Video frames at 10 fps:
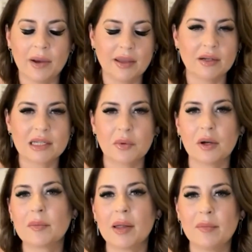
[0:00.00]
whether it's
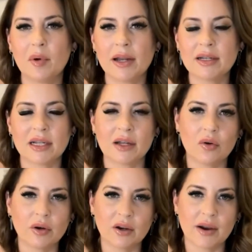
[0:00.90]
WorkPlay branding
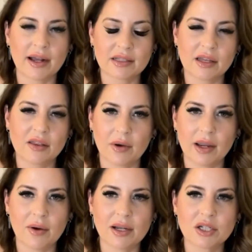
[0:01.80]
or you're asking the
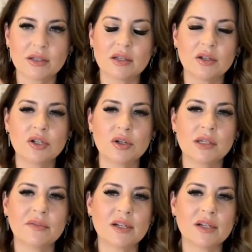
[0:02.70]
right questions and you choose a